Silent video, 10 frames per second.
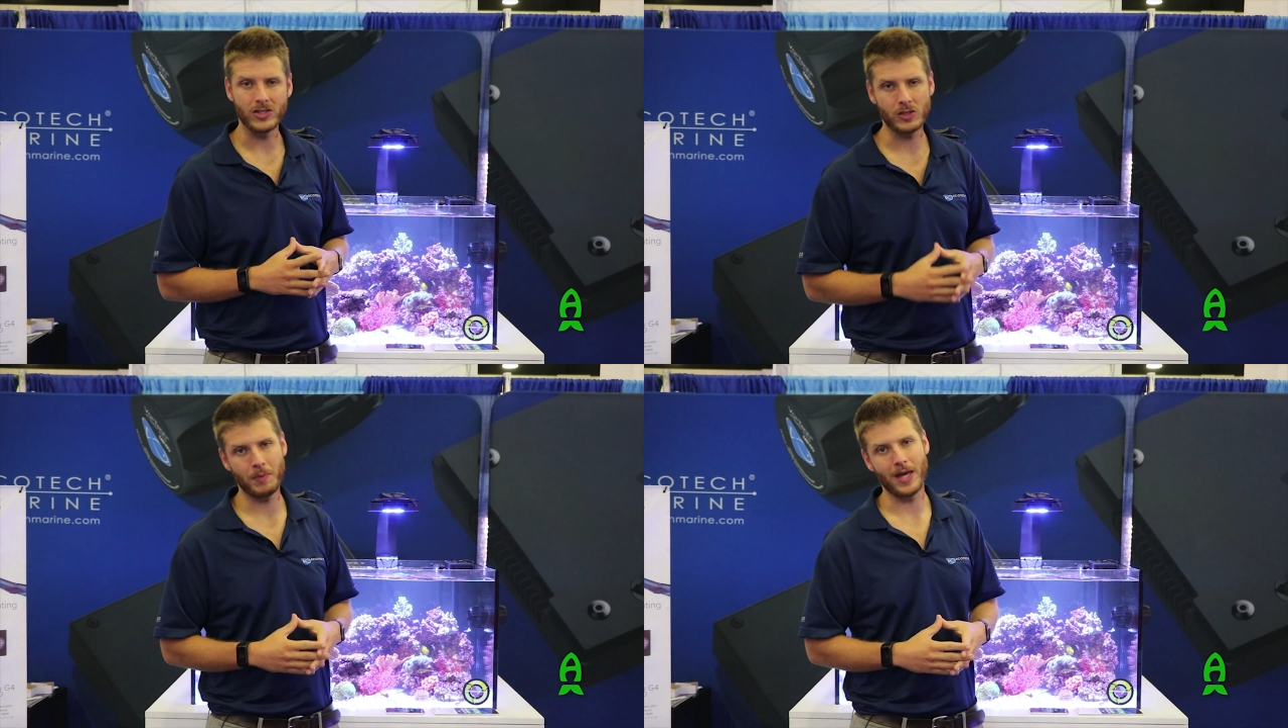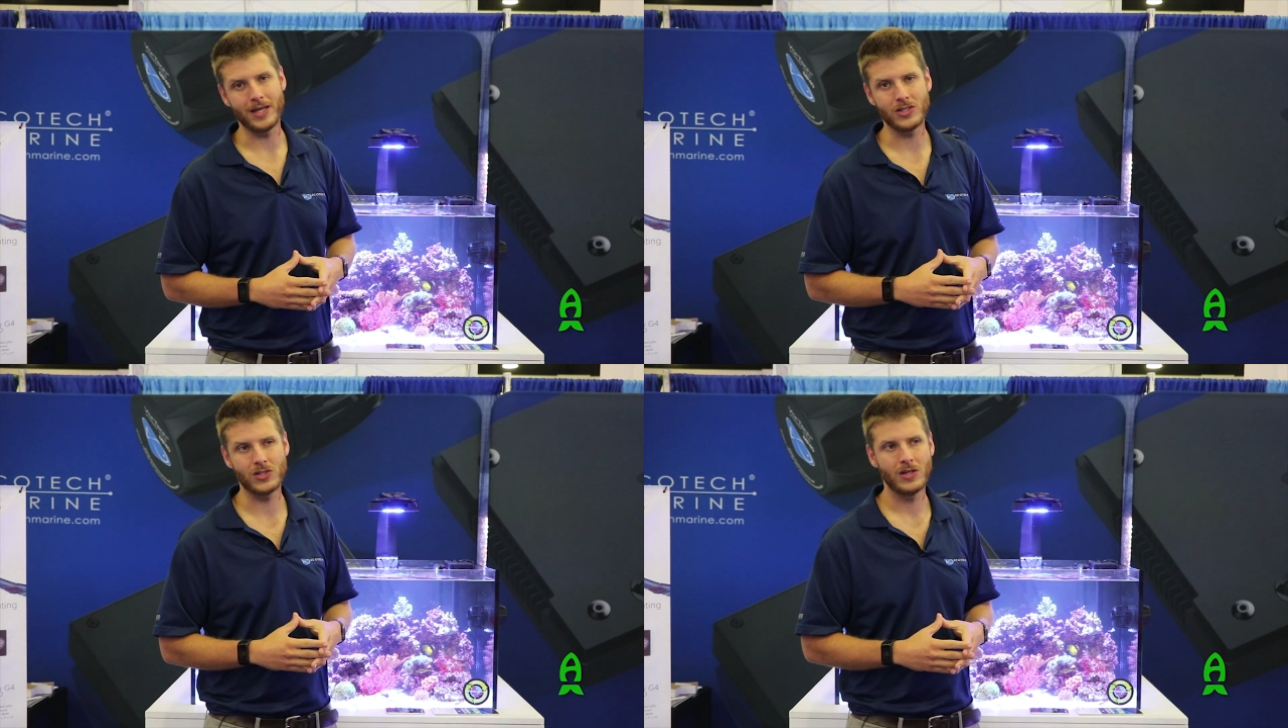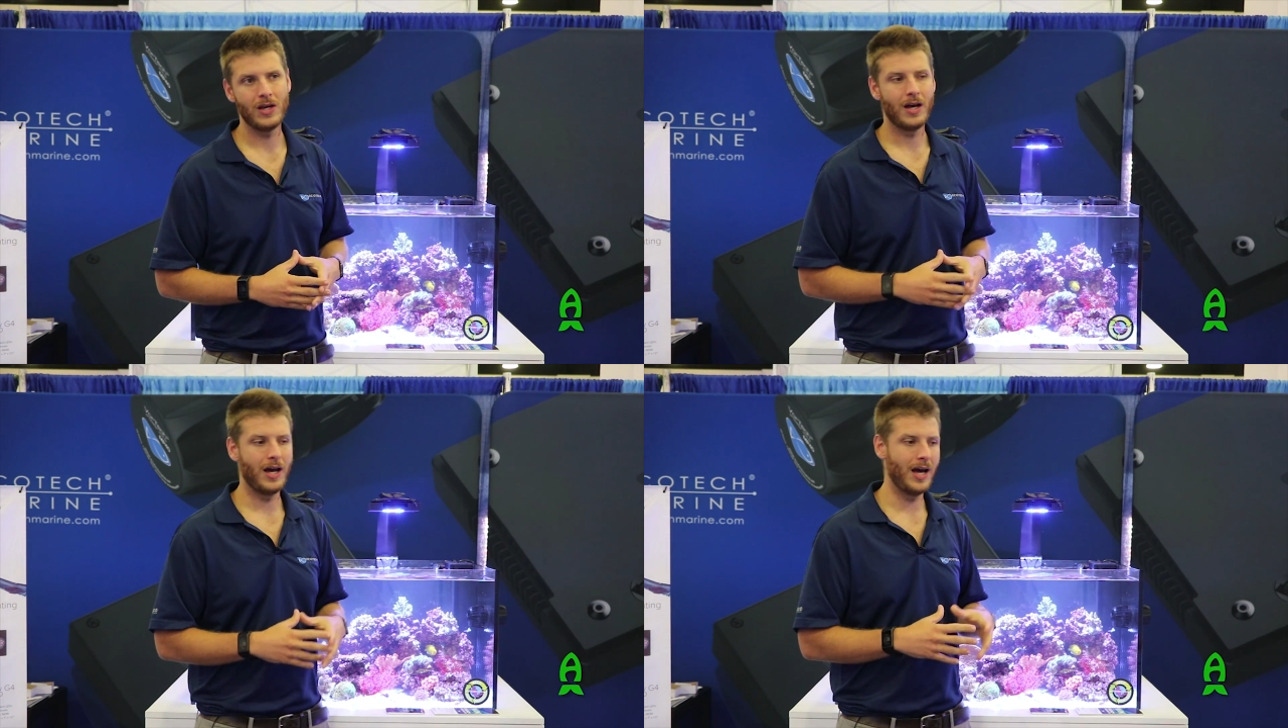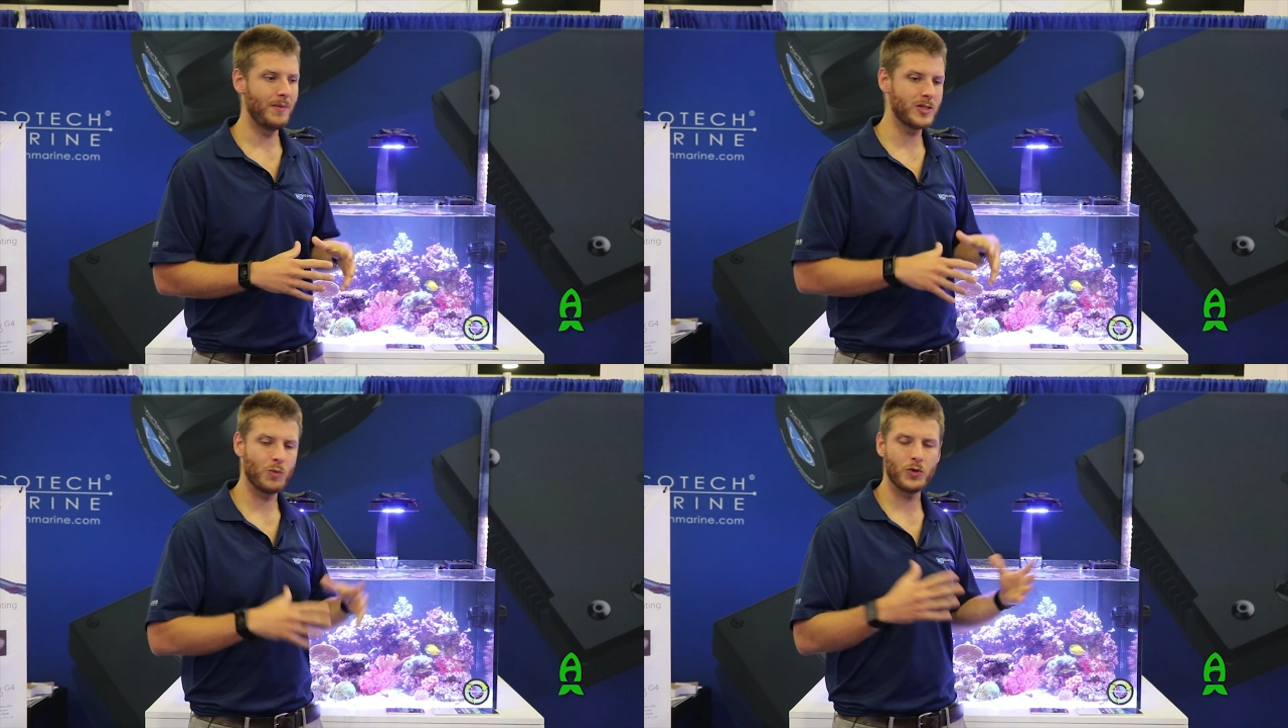space,
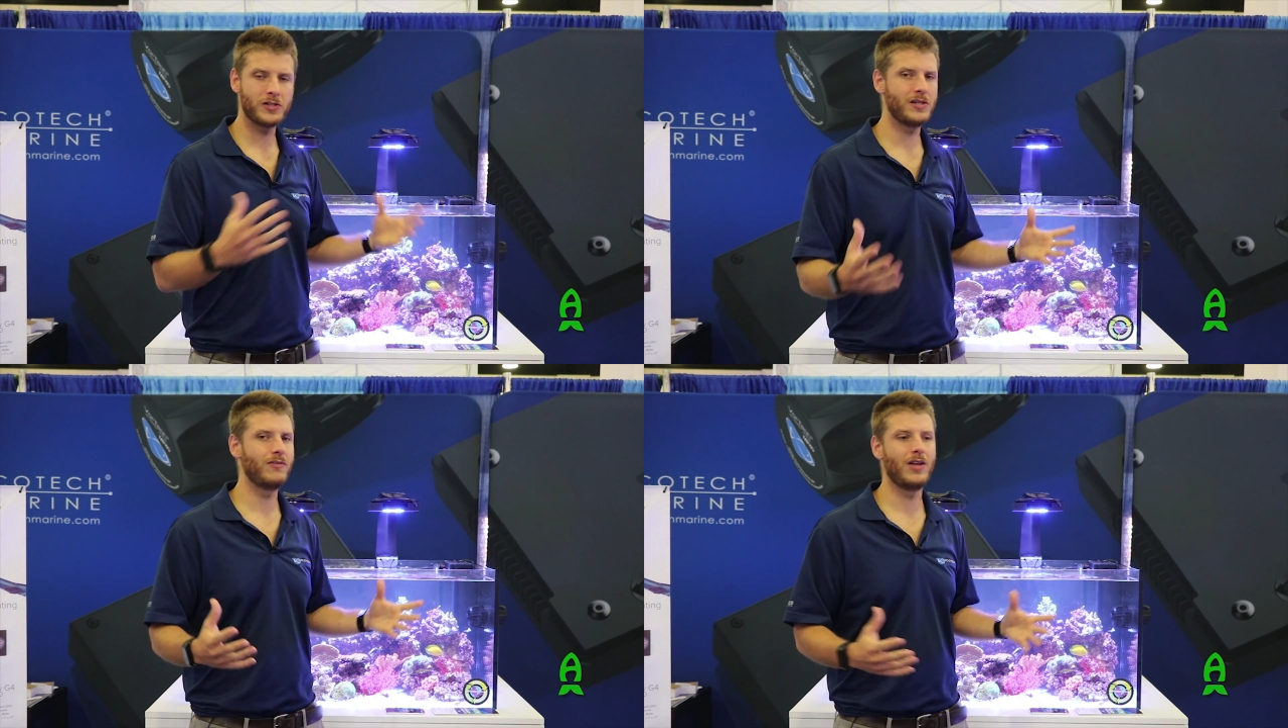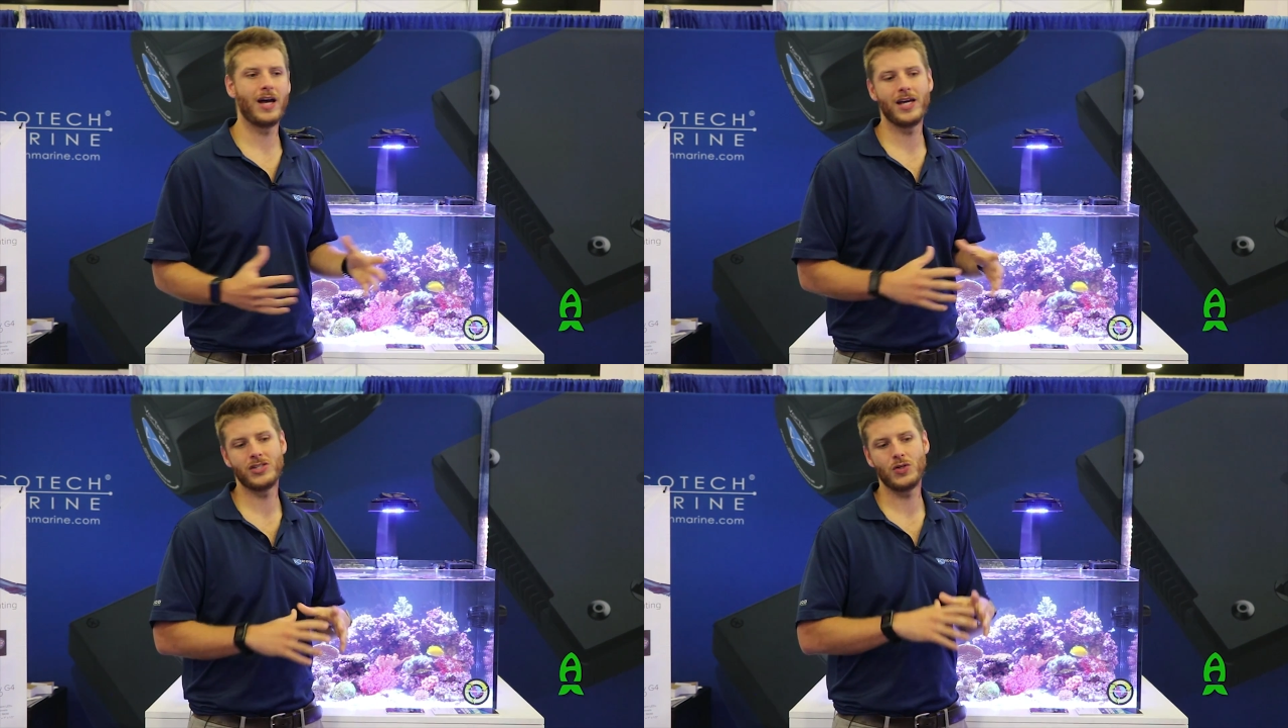it's more civilized.